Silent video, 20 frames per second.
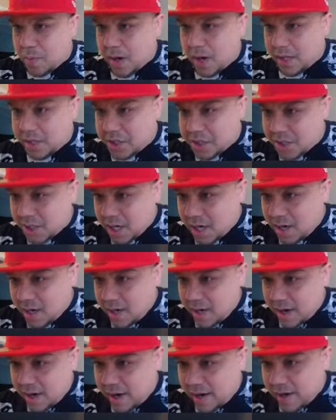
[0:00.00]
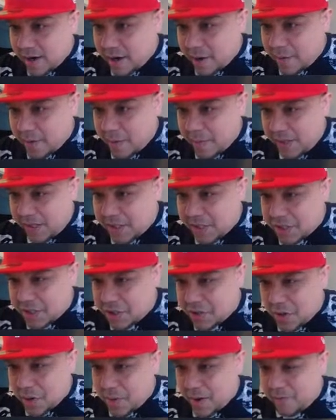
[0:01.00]
much. And let me
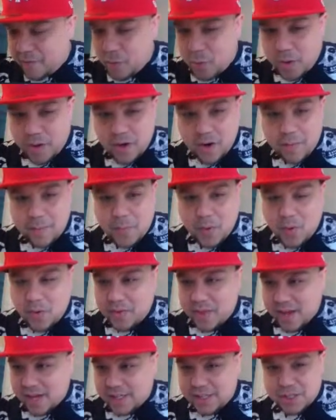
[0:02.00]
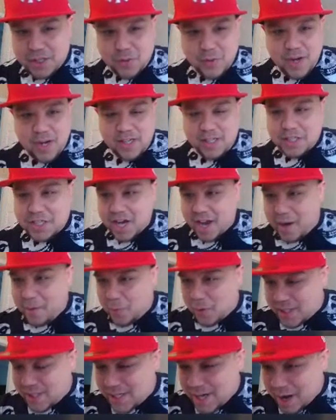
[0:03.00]
just throw everyone up on that screen. Jay,
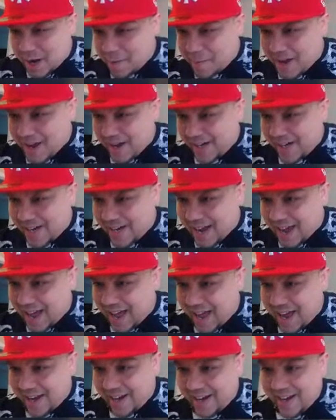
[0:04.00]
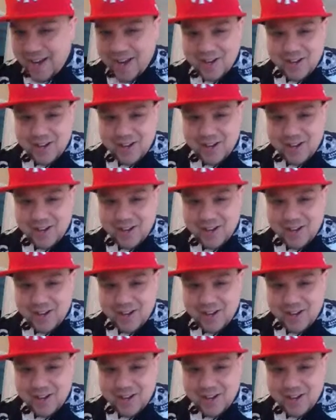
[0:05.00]
what's up, my guy?